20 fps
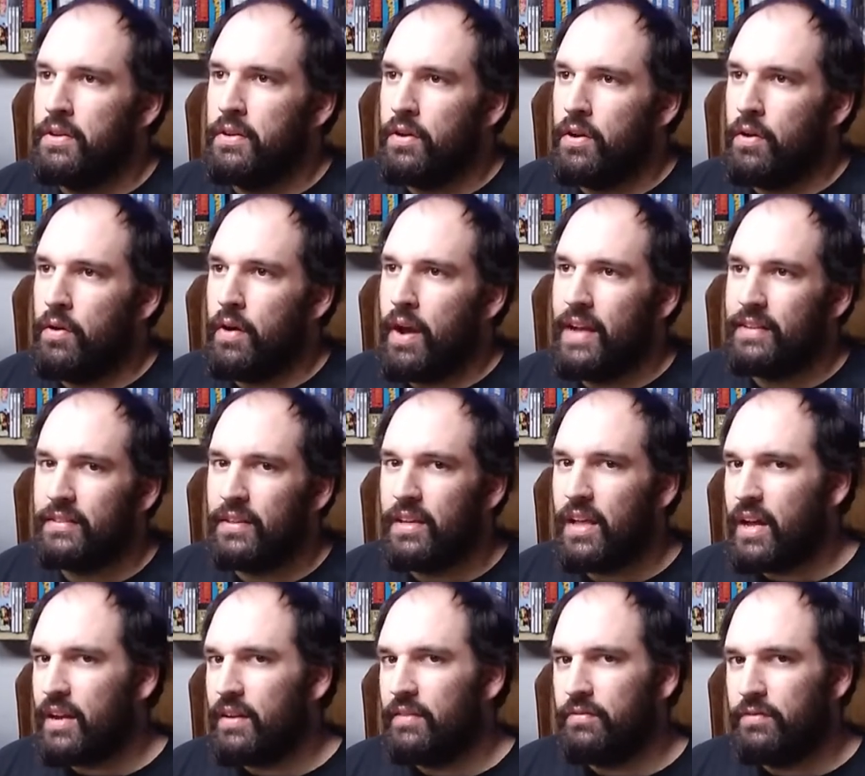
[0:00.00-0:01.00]
has a
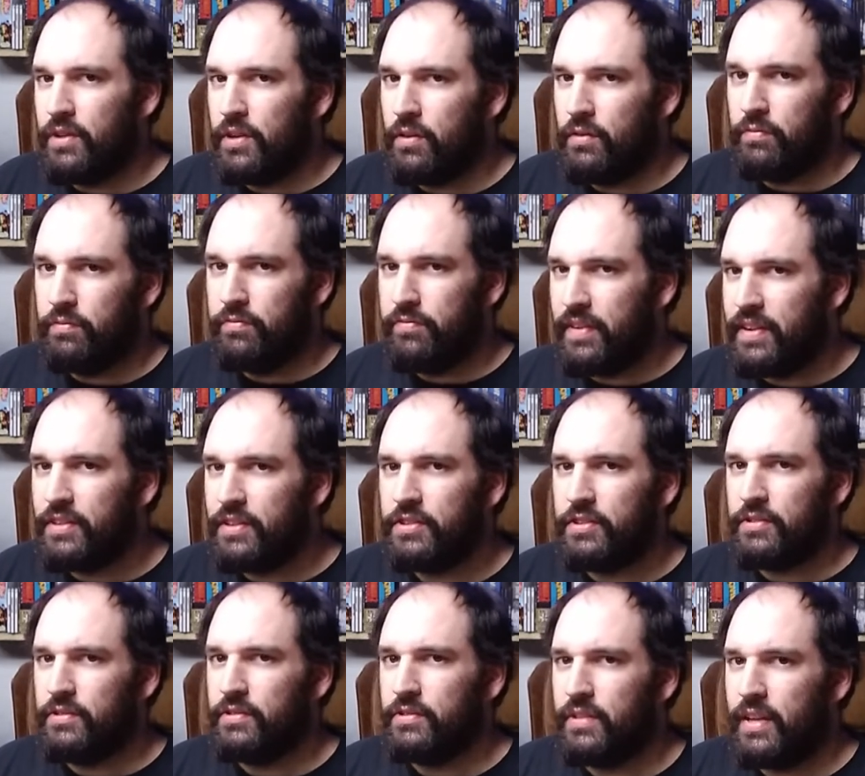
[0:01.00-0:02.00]
lot of,
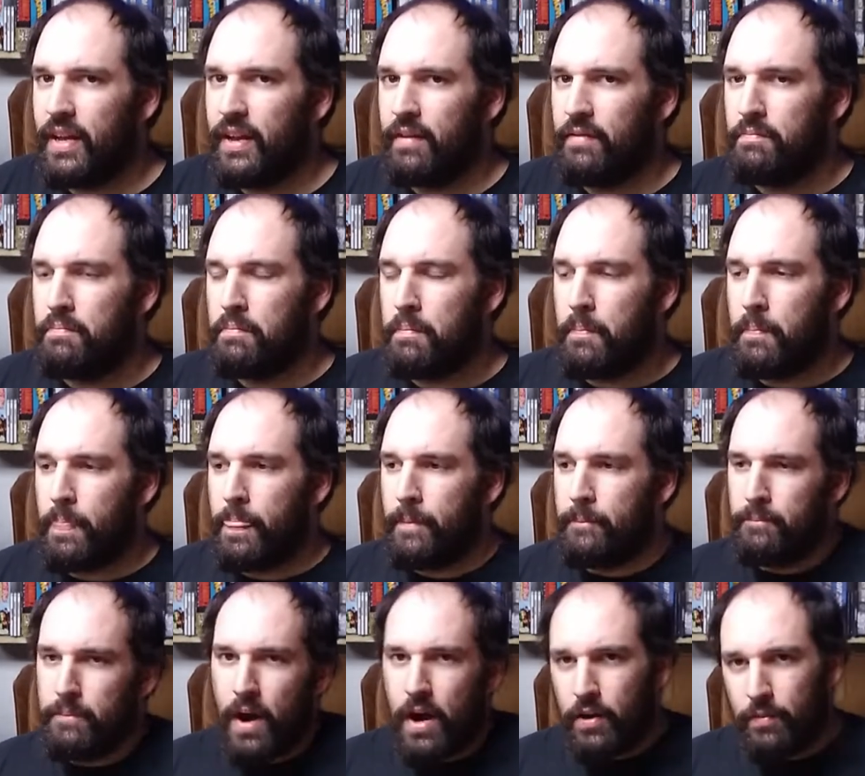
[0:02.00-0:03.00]
features that
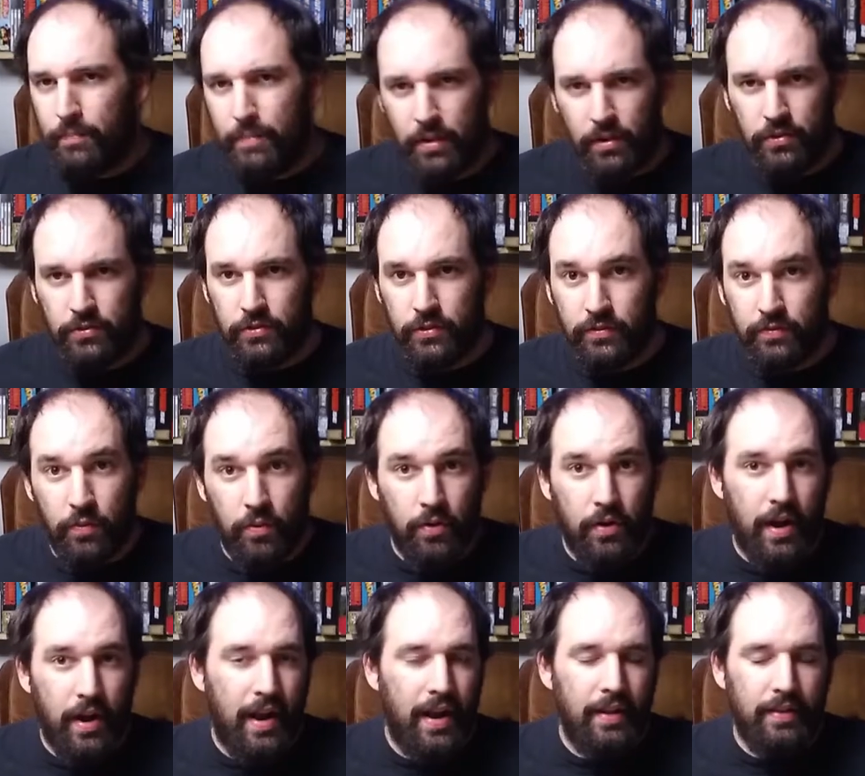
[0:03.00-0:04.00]
modern builders look
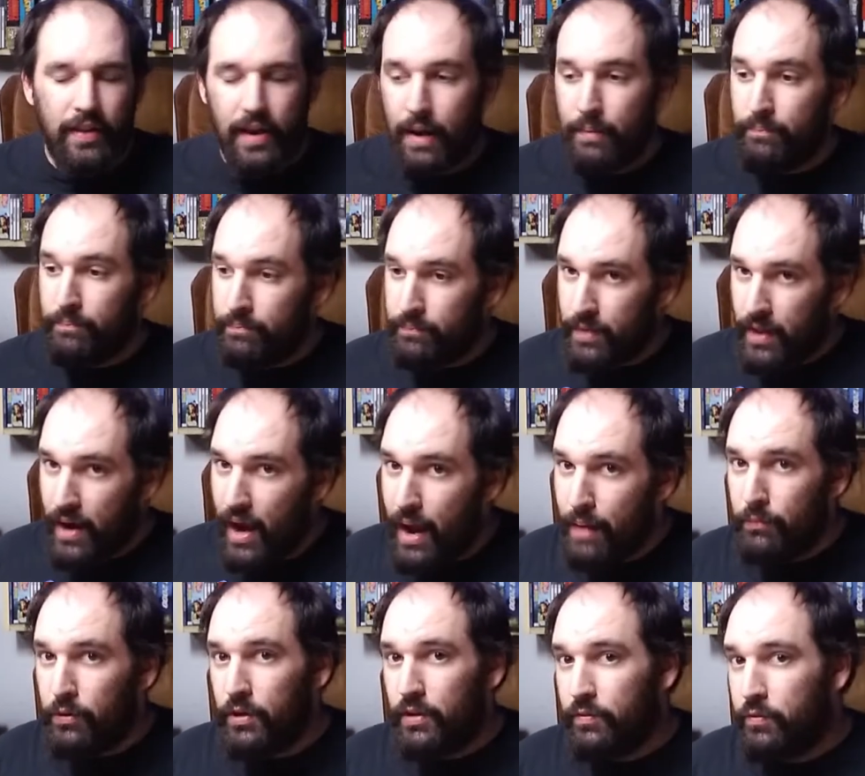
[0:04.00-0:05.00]
for and that
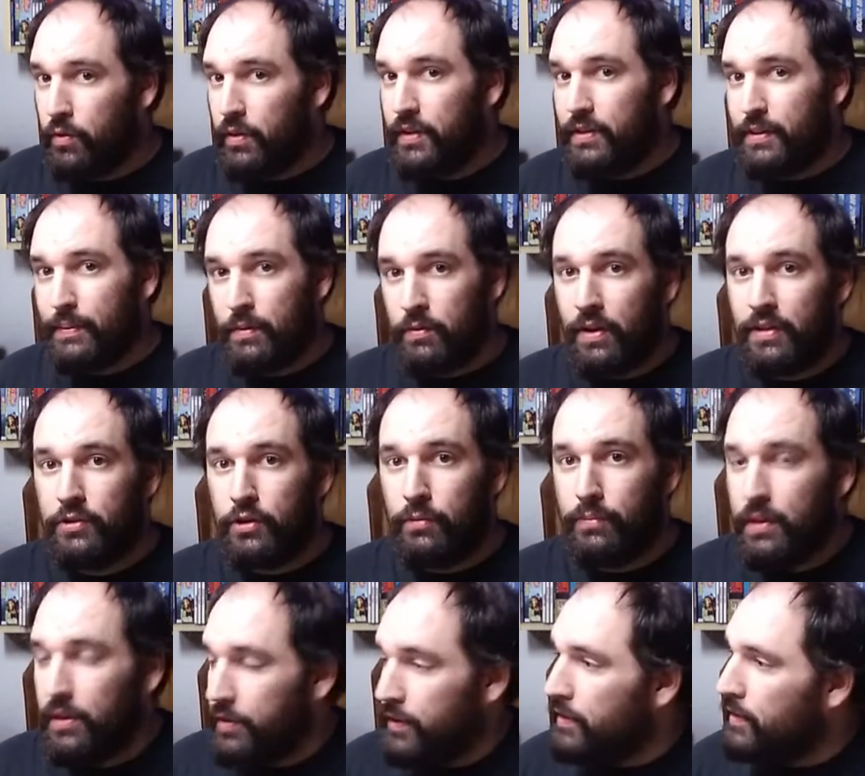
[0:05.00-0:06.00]
I'm looking for because I'm a
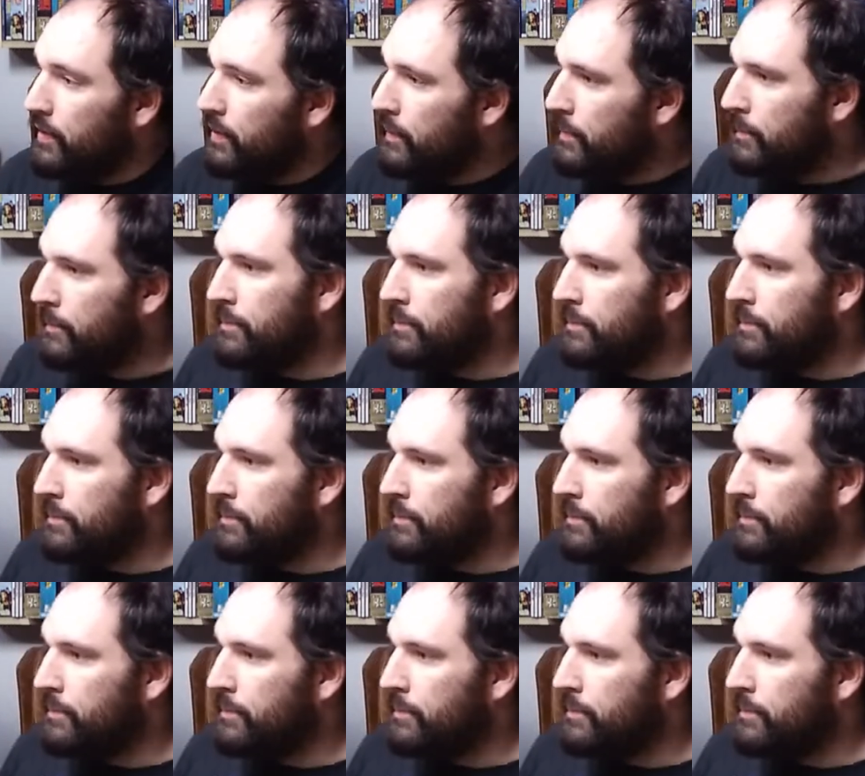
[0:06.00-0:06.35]
retro builder.